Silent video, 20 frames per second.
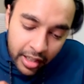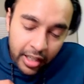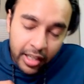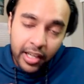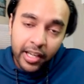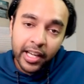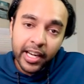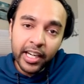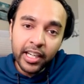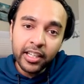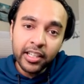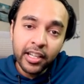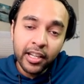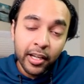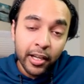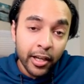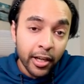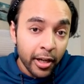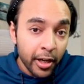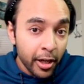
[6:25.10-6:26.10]
Correct?
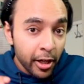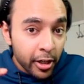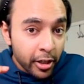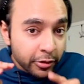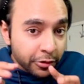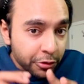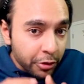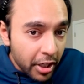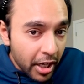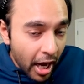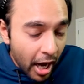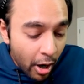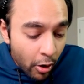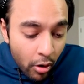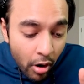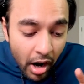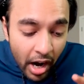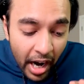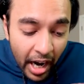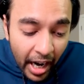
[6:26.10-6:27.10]
So
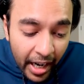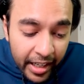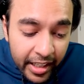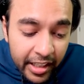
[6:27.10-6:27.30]
now I